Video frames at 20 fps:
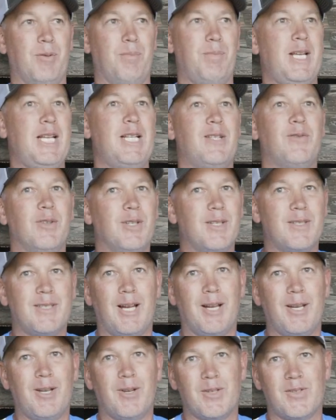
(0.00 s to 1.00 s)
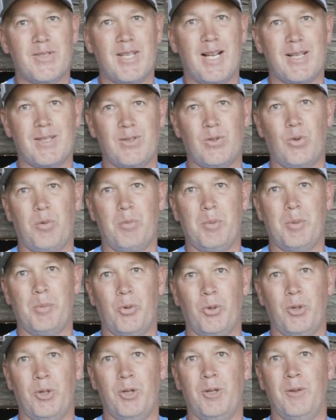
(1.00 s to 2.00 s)
the peacefulness out here at Saxon Lutheran
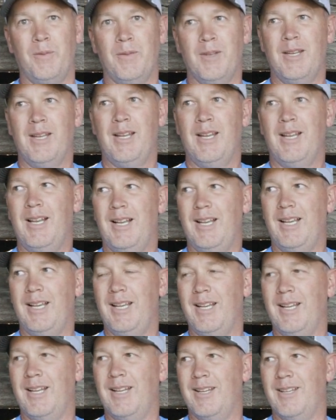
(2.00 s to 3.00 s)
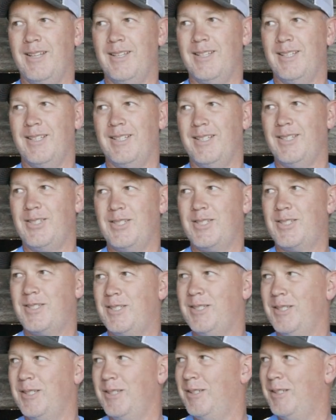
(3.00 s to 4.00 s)
Memorial, and just
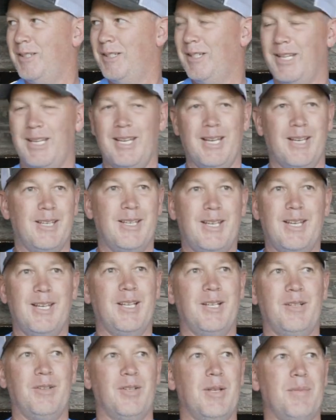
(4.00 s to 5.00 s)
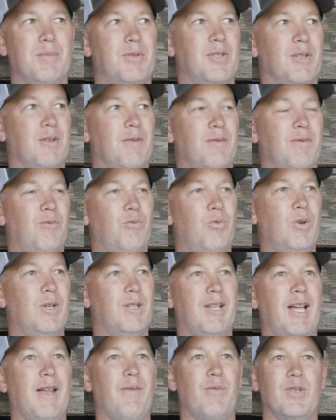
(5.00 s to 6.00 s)
to, again, get a glimpse of
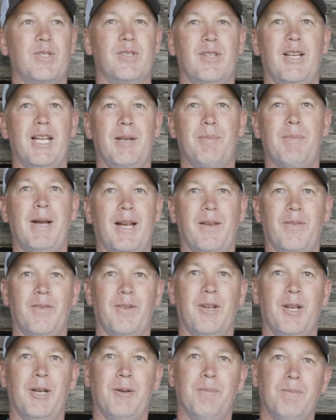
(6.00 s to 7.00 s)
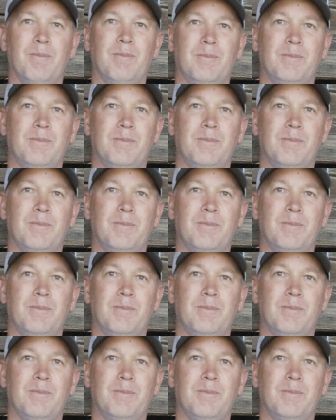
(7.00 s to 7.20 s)
what life is like back in the day.